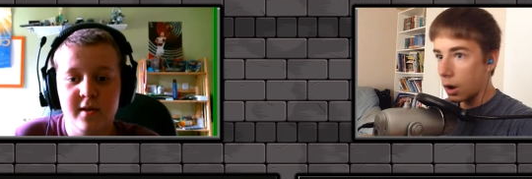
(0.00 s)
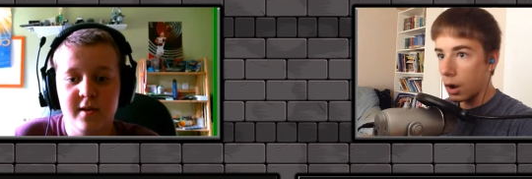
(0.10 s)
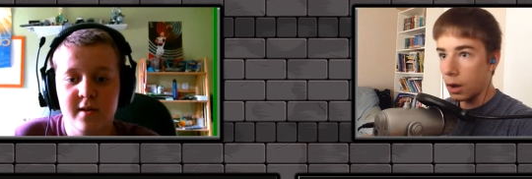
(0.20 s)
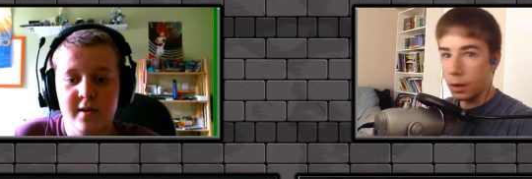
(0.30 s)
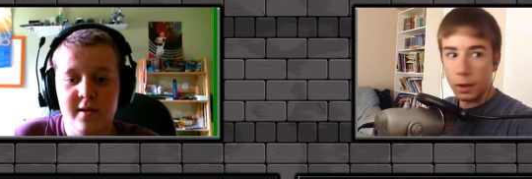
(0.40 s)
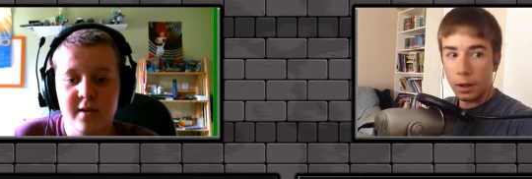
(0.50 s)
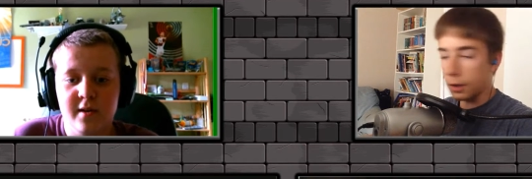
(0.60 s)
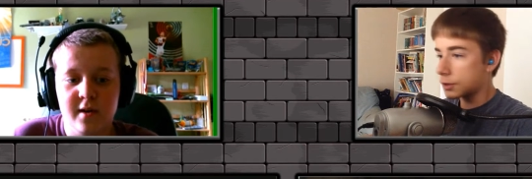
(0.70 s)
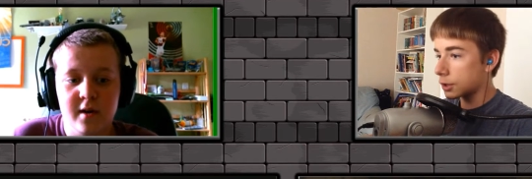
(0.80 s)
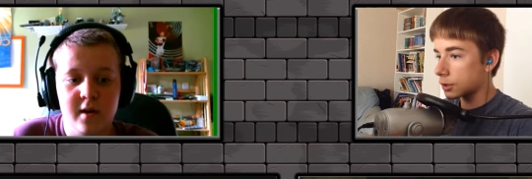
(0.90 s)
Speaker 1: Uh,
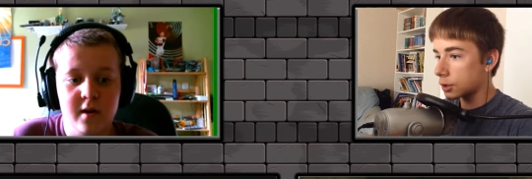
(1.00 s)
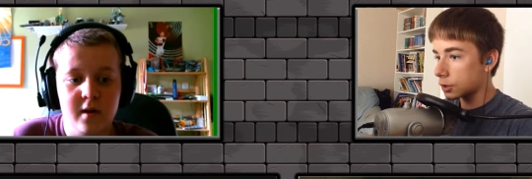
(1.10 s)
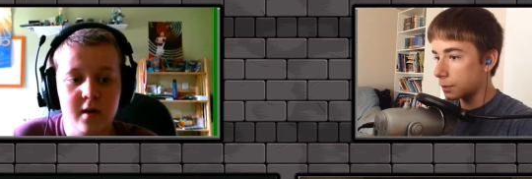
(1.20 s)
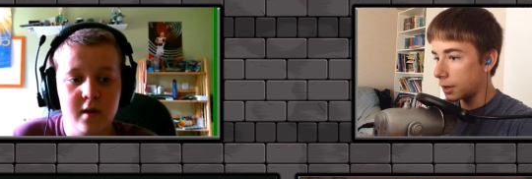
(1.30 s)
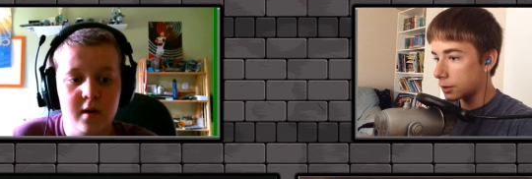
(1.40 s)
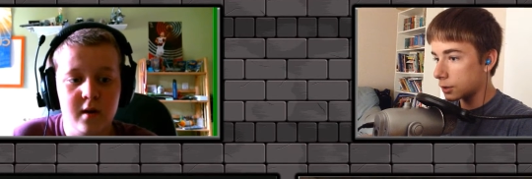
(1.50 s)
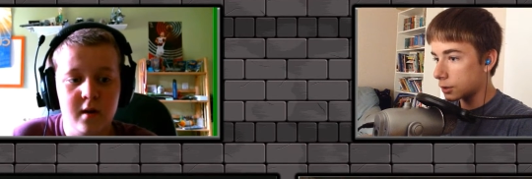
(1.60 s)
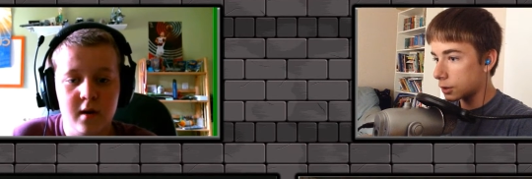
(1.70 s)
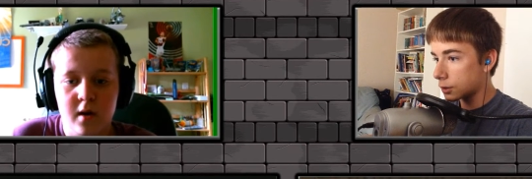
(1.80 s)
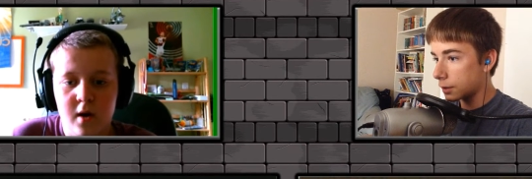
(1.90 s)
uh six six minutes.
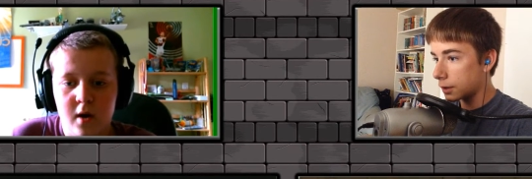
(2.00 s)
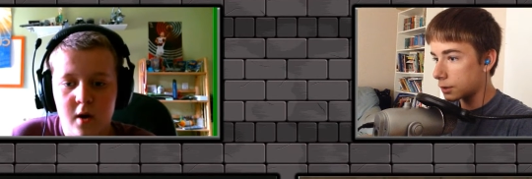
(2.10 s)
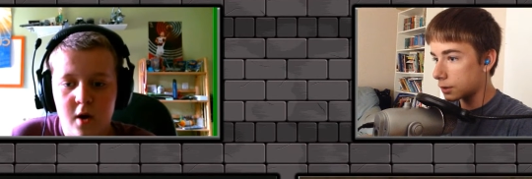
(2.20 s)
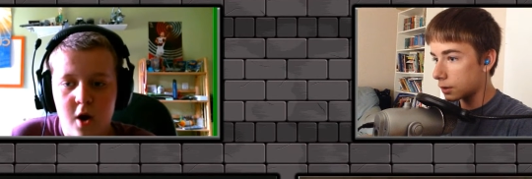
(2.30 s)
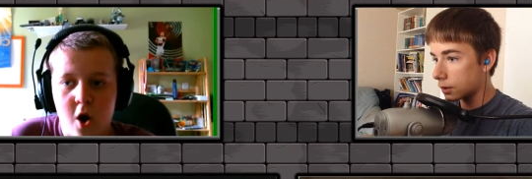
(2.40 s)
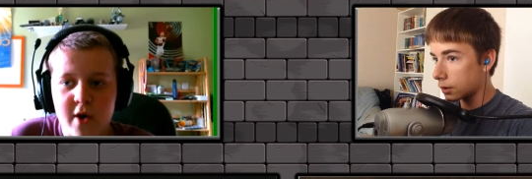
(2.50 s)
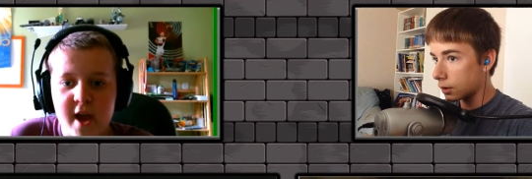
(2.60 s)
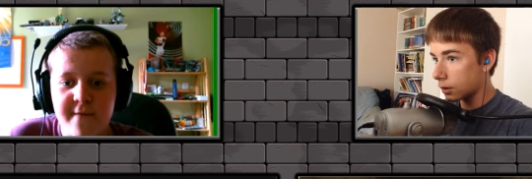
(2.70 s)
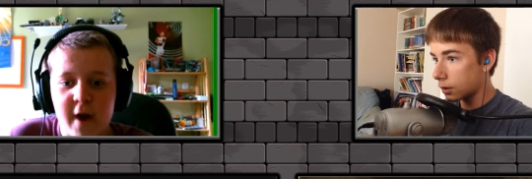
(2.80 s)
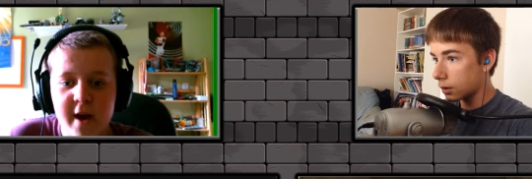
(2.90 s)
Six minutes.
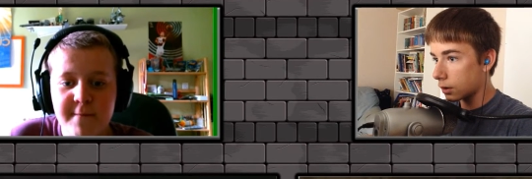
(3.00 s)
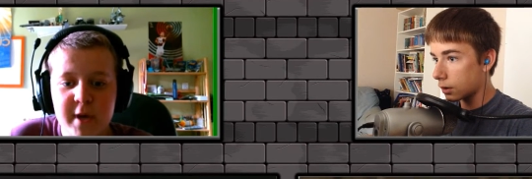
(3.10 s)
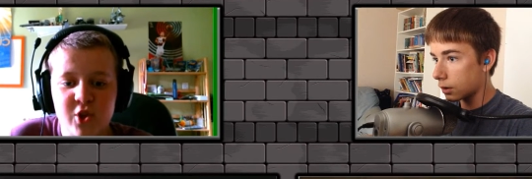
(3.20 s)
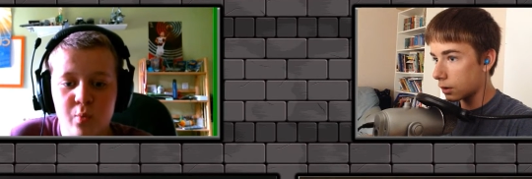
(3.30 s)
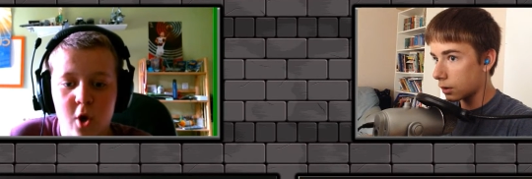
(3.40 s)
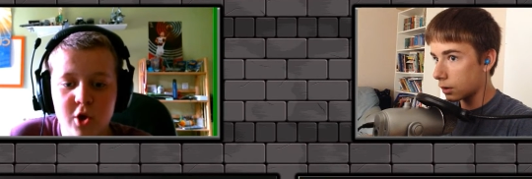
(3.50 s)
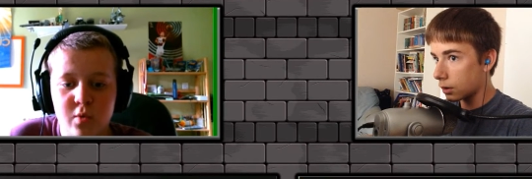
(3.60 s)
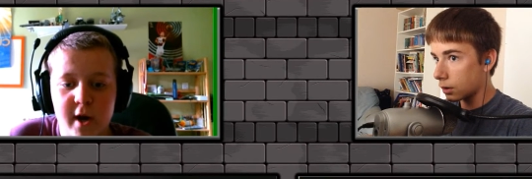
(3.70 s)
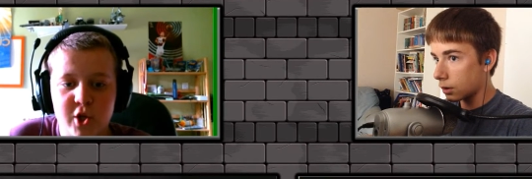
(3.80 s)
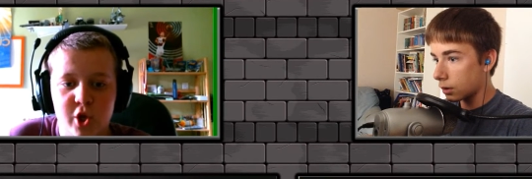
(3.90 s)
Speaker 2: Okay, if I pick the wrong
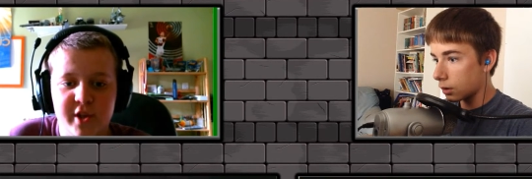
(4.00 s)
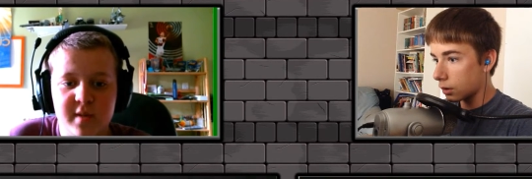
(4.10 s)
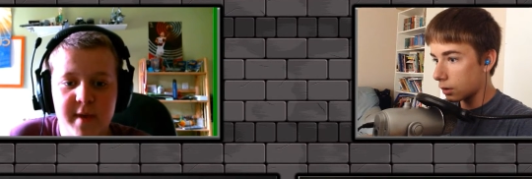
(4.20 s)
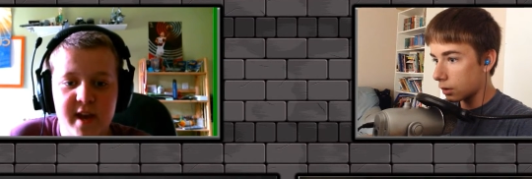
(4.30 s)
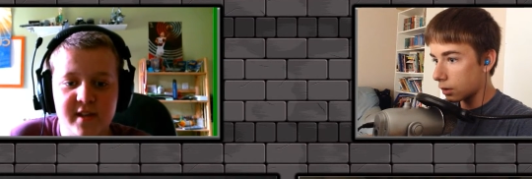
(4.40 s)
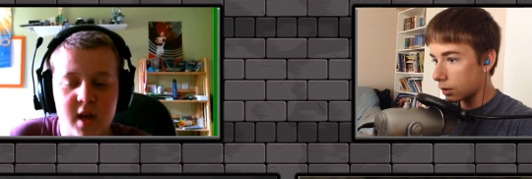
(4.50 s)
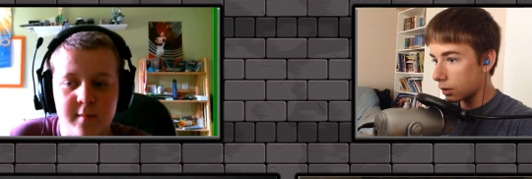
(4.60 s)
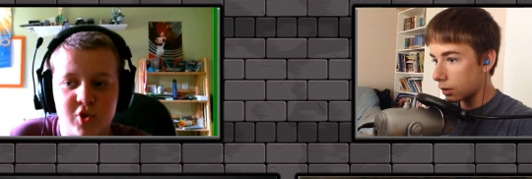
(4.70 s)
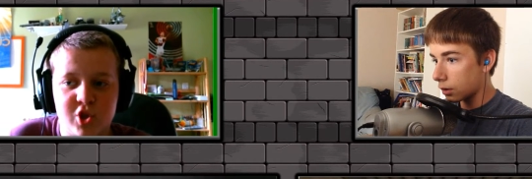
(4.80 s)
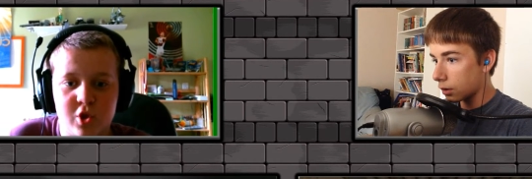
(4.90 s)
direction on this maze,
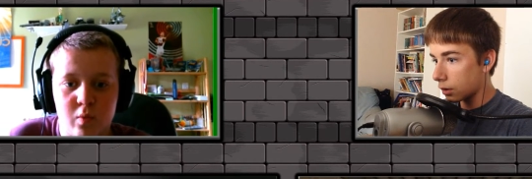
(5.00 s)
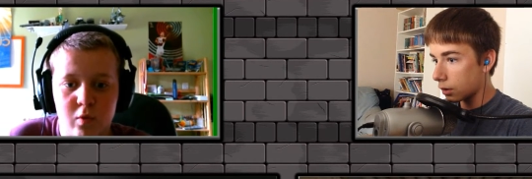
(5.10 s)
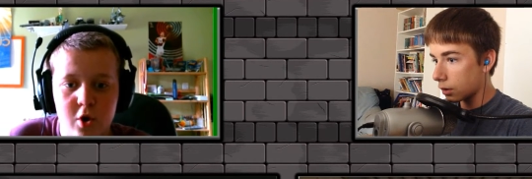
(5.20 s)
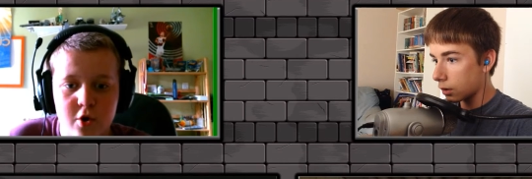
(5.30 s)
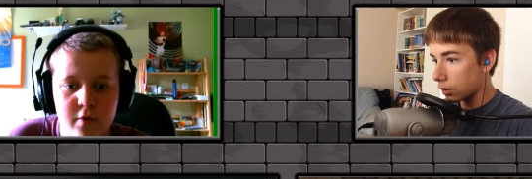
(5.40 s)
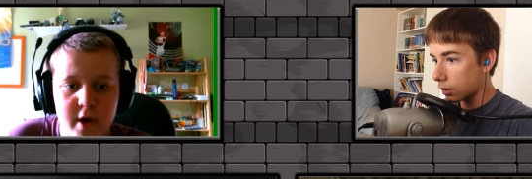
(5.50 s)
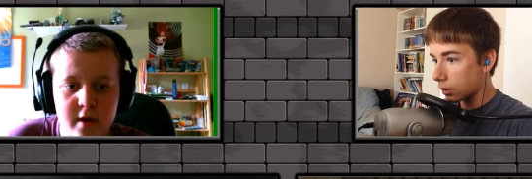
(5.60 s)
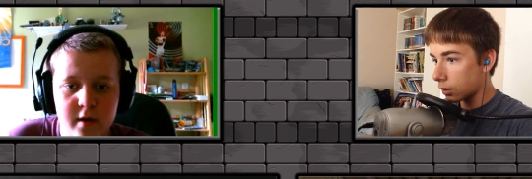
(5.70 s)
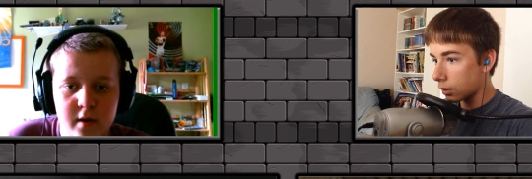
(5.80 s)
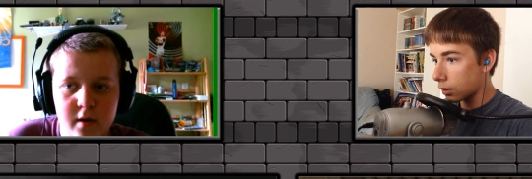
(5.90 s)
I'm
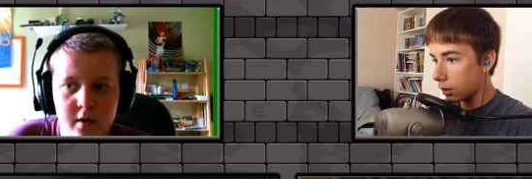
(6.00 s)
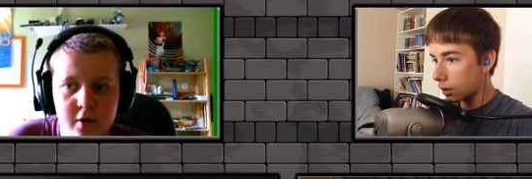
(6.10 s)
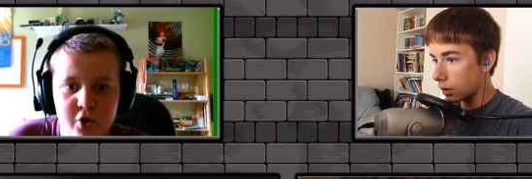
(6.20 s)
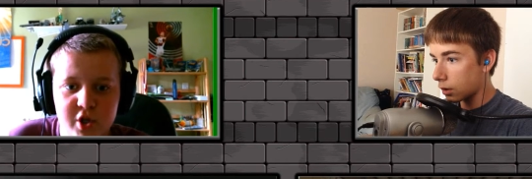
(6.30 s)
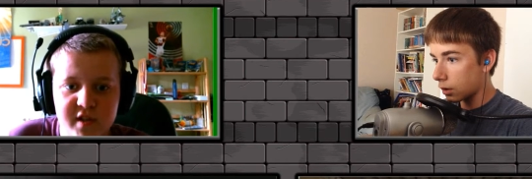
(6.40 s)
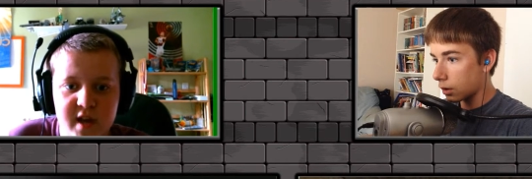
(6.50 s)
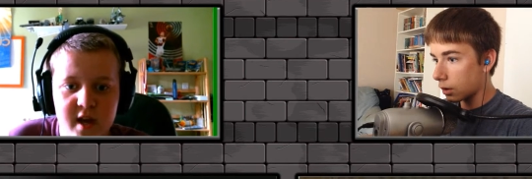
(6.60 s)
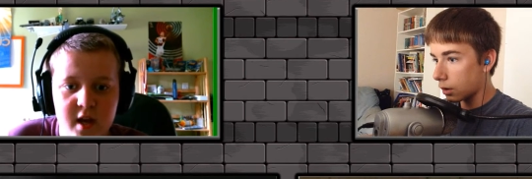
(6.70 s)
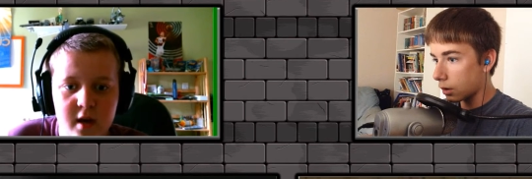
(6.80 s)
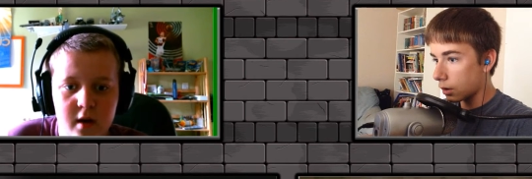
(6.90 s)
screwed. Just
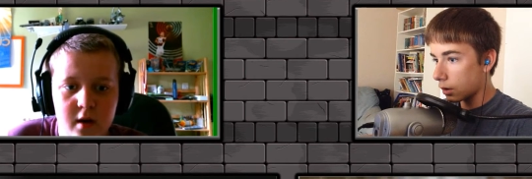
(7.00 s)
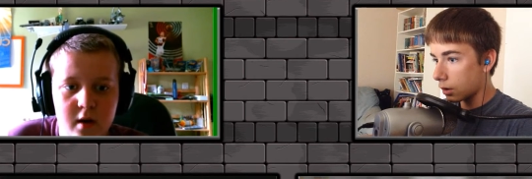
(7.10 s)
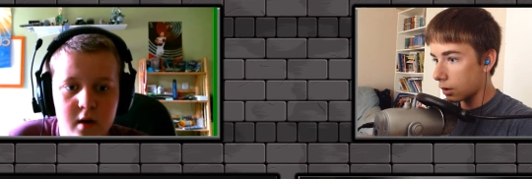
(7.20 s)
saying.